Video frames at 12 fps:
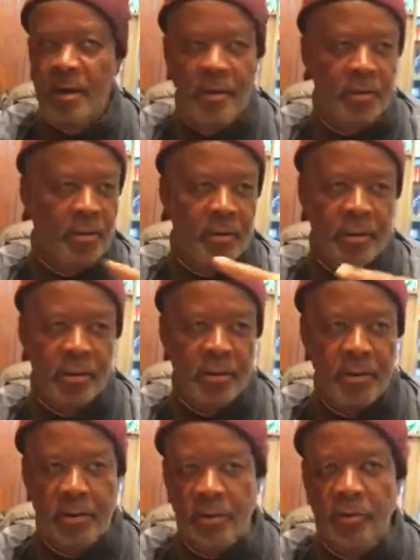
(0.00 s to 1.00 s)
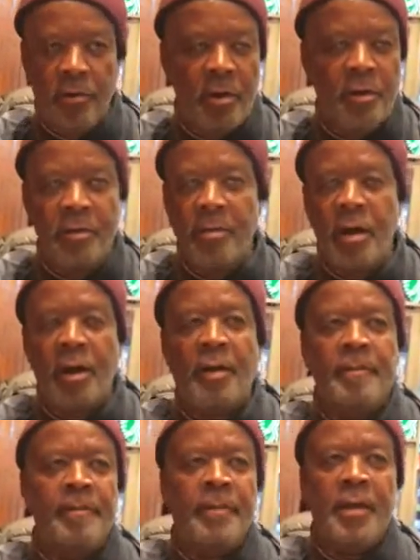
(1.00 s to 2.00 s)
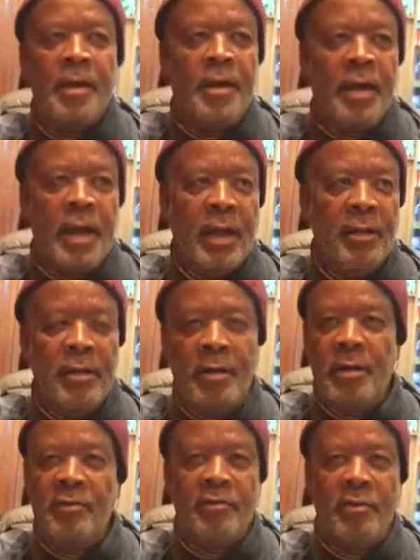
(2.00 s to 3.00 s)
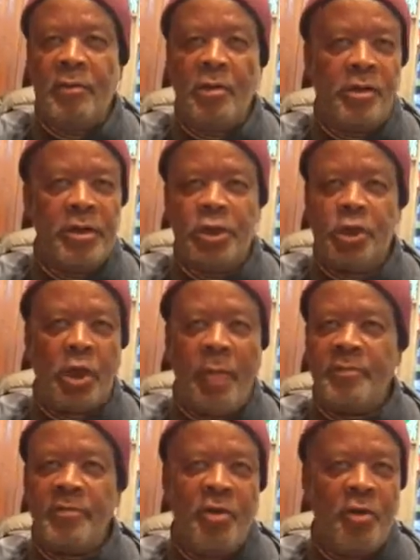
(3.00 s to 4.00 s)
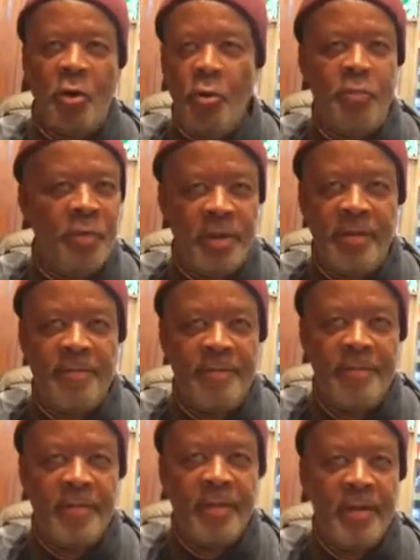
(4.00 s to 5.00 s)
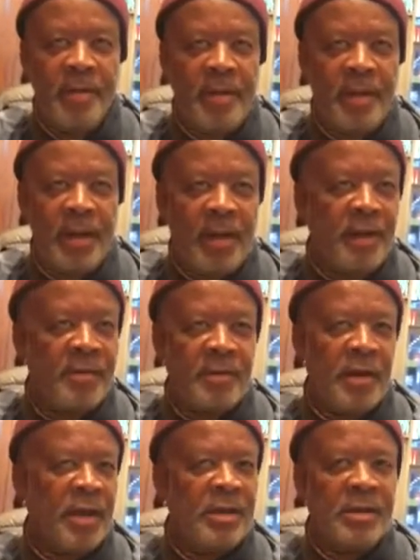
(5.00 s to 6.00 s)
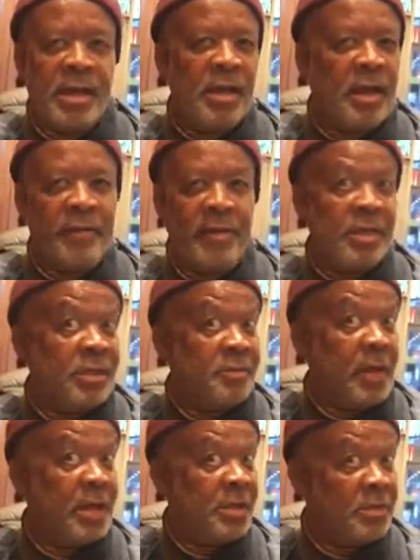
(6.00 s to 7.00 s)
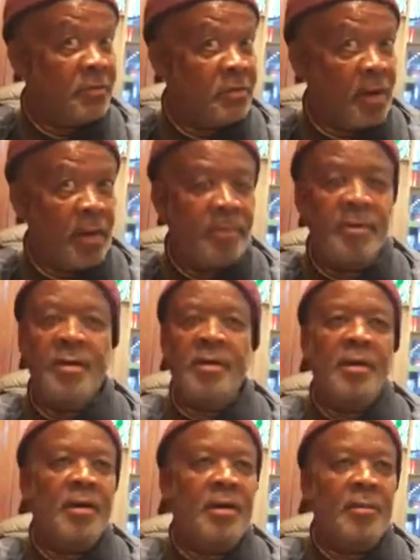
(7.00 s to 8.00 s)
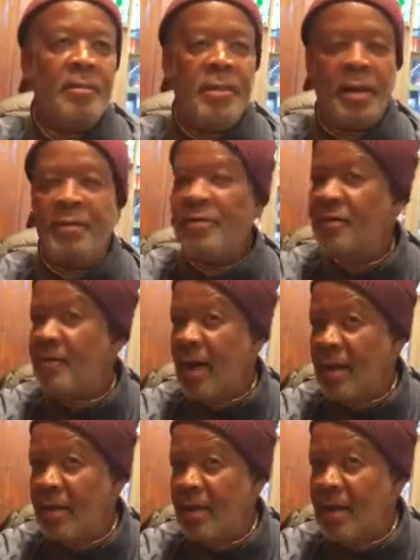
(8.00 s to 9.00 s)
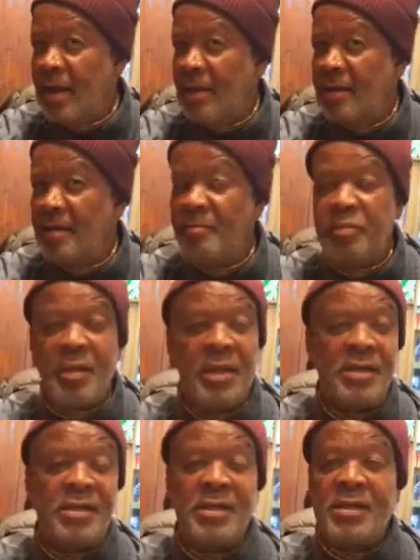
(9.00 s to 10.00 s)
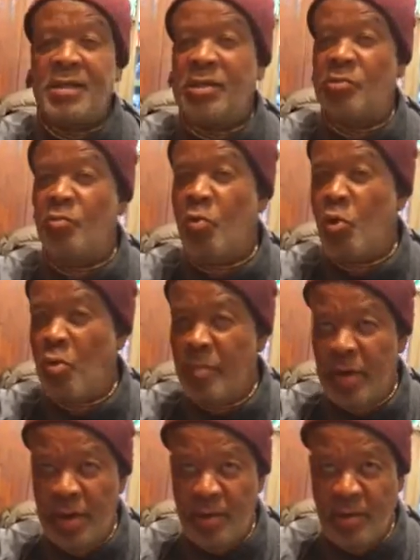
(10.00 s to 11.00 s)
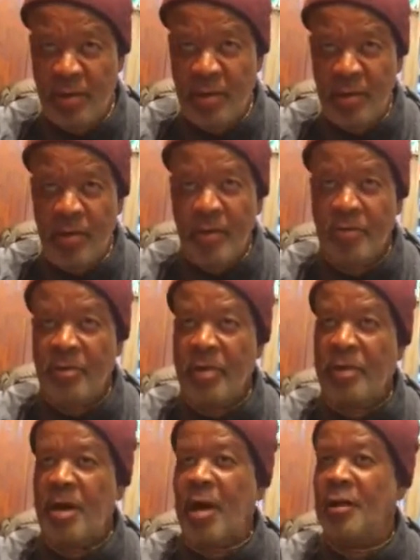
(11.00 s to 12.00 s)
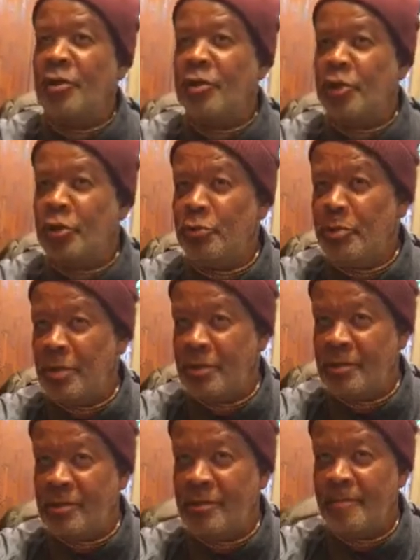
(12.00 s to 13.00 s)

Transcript: You can go around the block, and there's all these shops are open, and it's a lot of expensive shops. But every Saturday night, the place is swarming with college students.